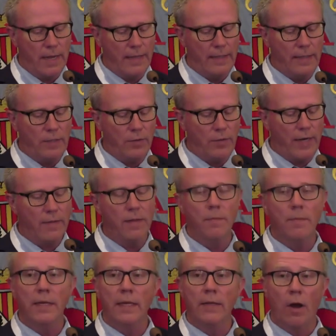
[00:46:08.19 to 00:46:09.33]
and integrate
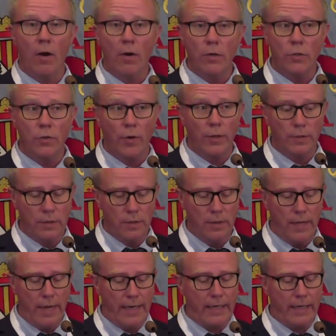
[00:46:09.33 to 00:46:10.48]
them in our joint
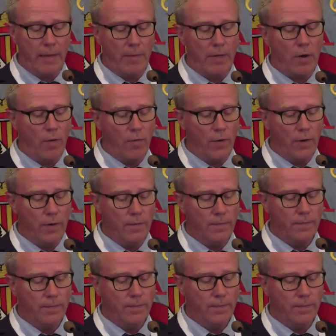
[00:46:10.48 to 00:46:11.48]
academic offer.